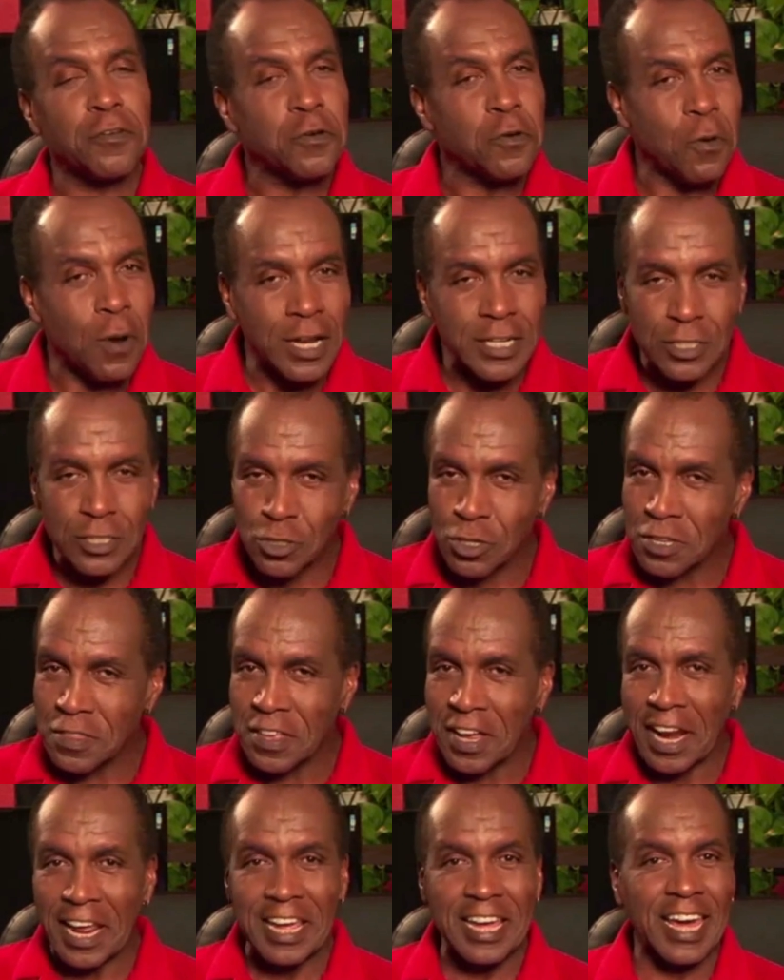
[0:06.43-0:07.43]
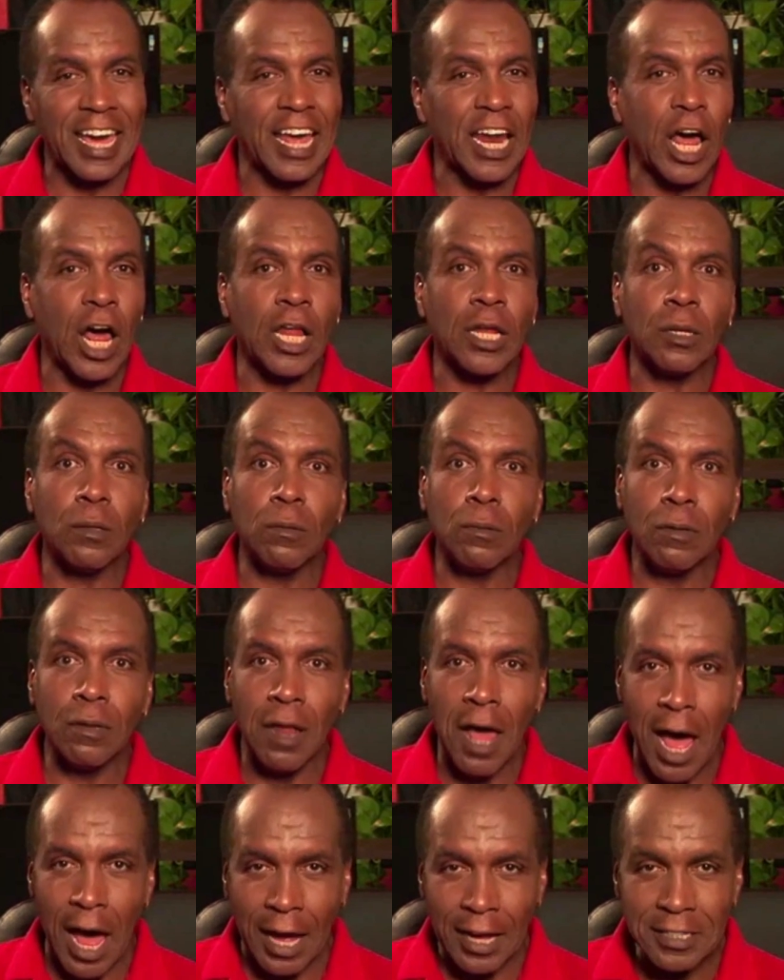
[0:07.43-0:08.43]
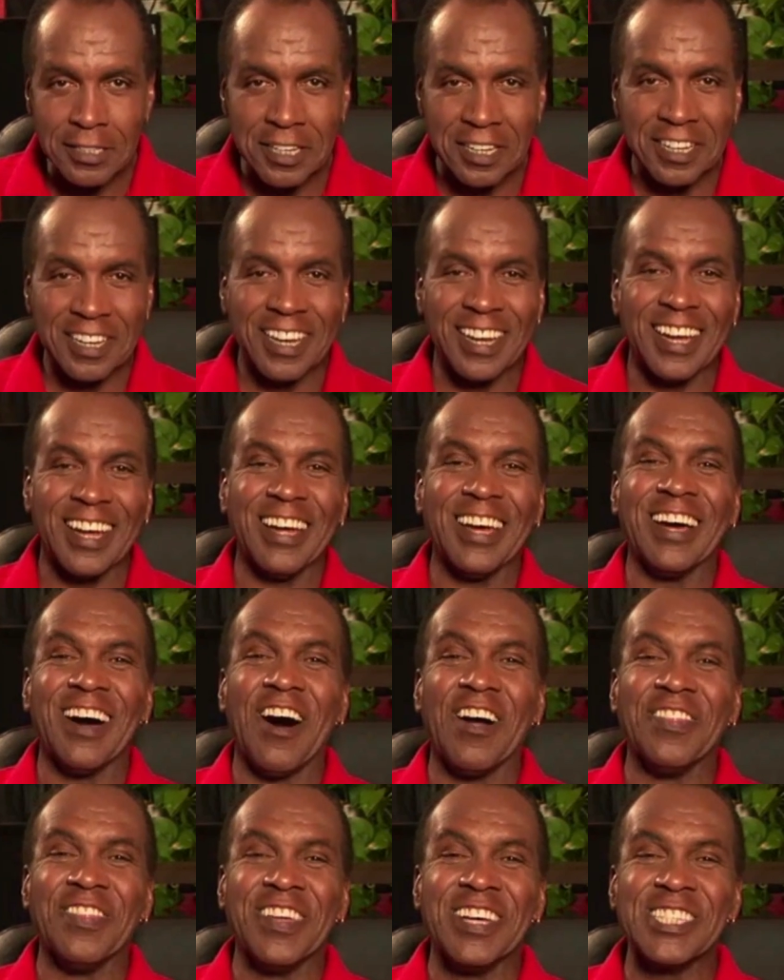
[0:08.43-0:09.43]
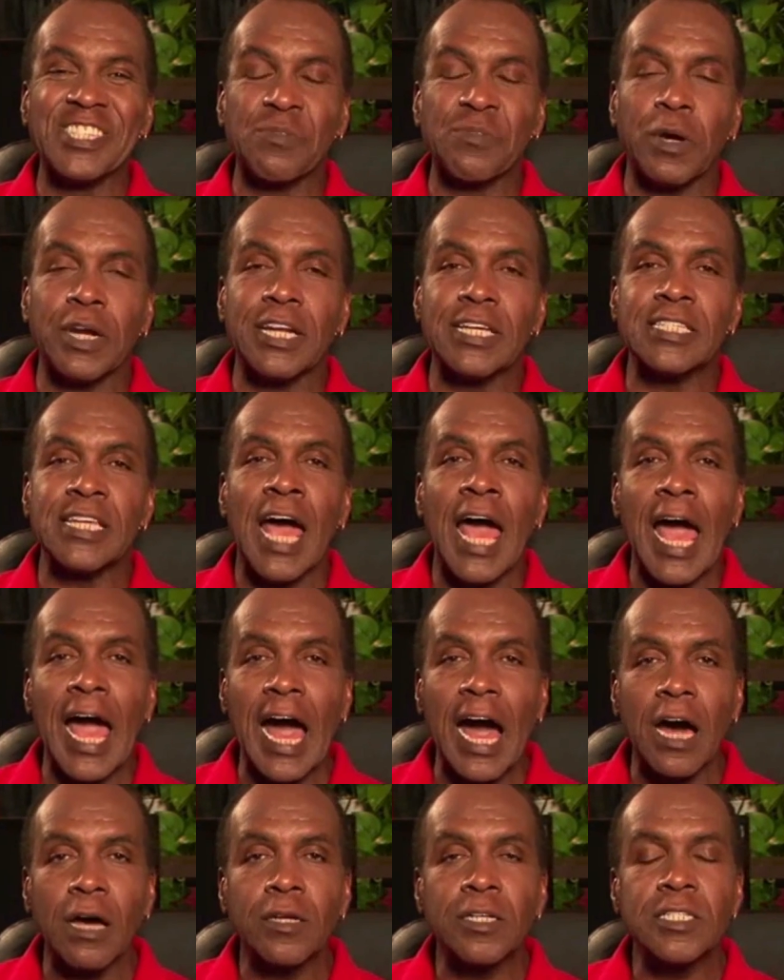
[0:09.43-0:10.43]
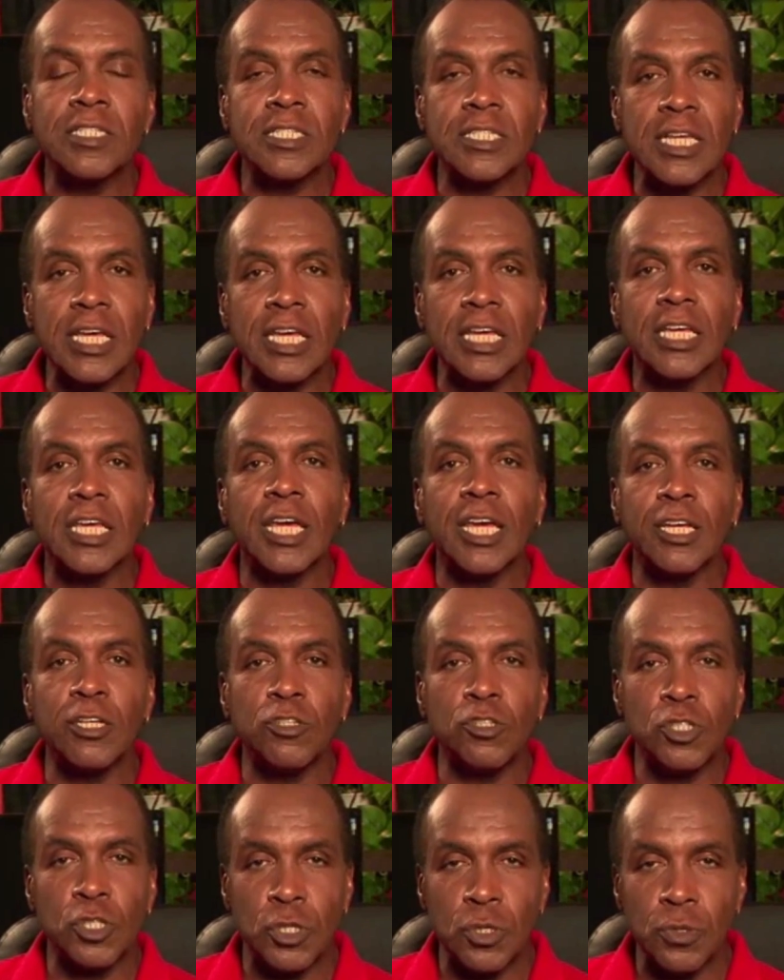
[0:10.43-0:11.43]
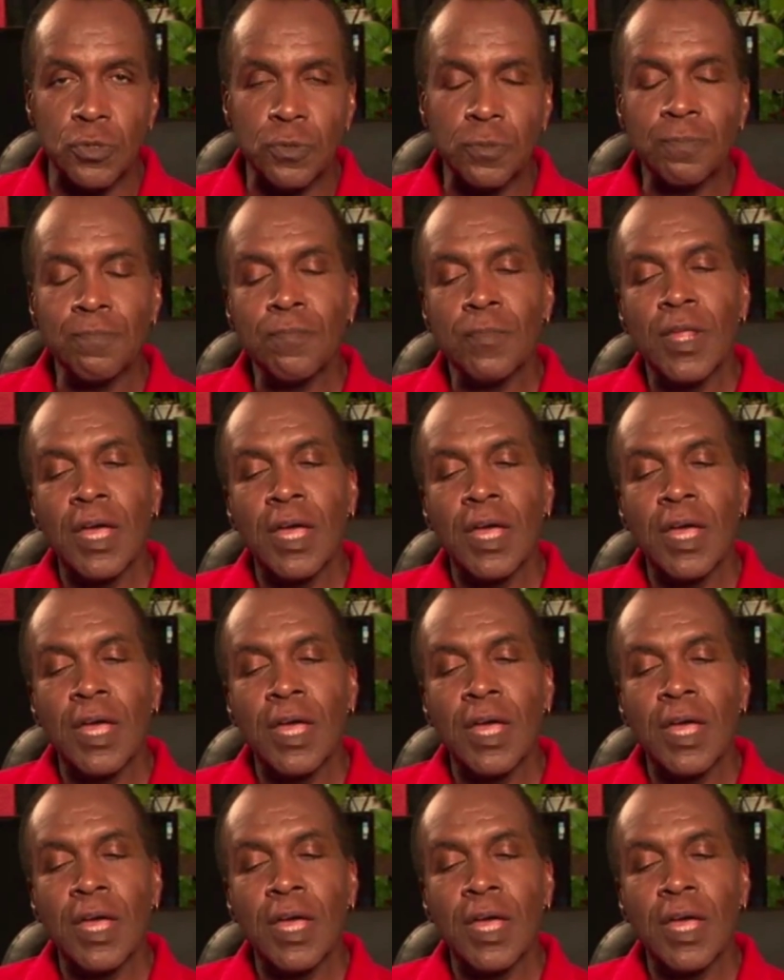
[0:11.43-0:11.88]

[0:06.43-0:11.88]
question that I get a lot on this one is how to sing in tune.